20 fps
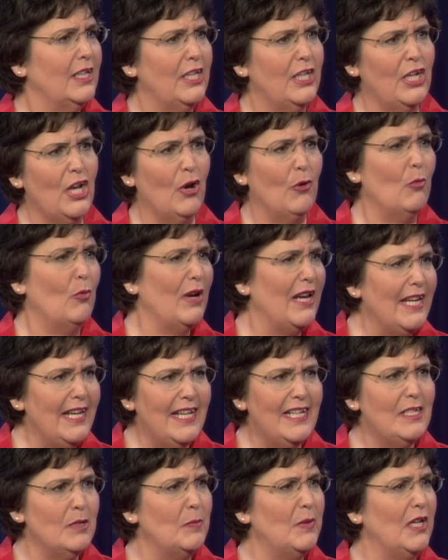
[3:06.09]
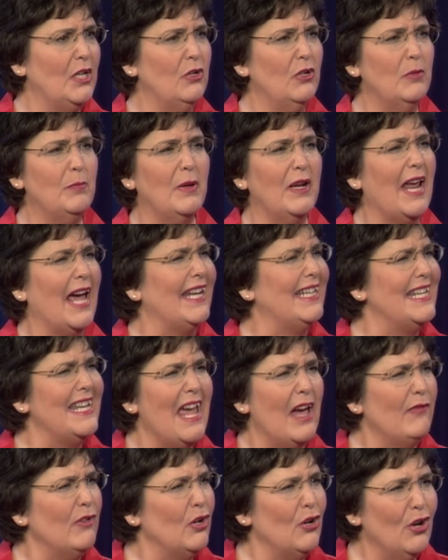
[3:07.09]
you know, we need to be good, but I'd
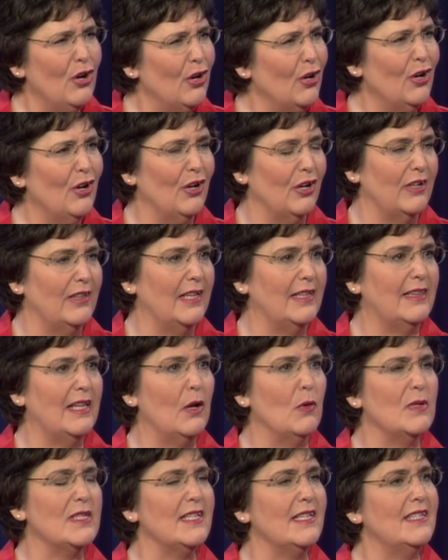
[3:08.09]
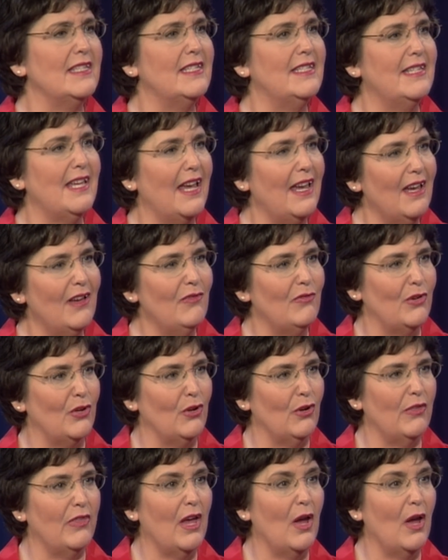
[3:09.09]
never heard that there was a Savior